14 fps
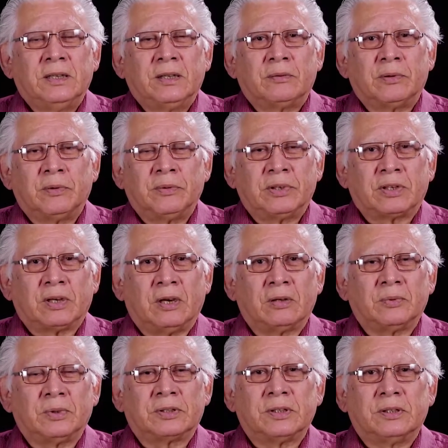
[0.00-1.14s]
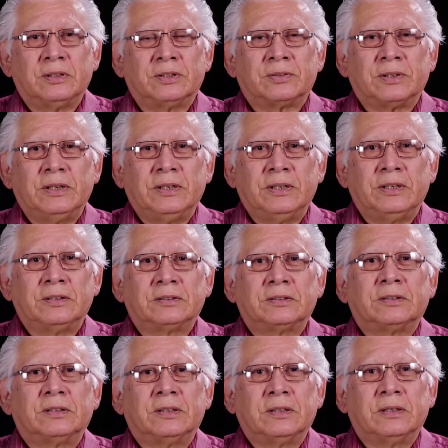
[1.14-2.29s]
We retired with 33
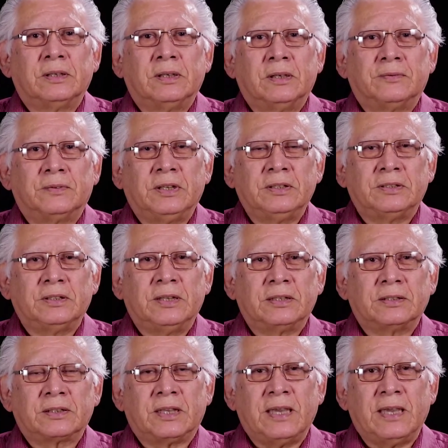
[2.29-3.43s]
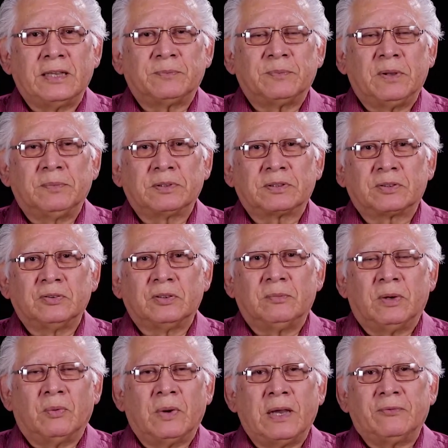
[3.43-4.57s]
years of teaching at Cache Public School,
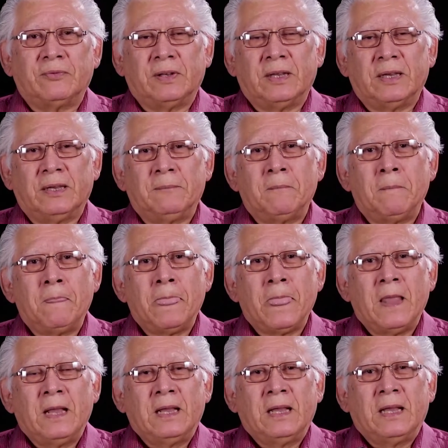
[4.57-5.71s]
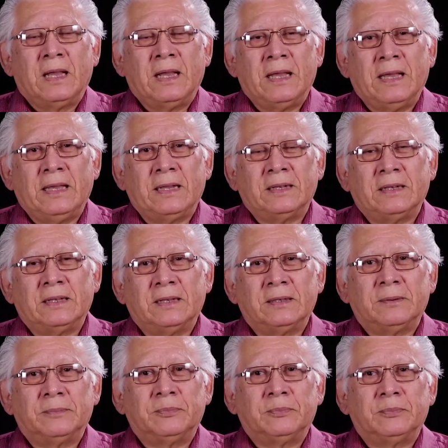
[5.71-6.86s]
my wife and I.
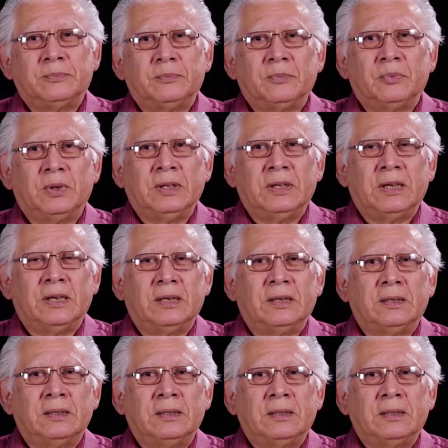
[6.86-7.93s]
And we live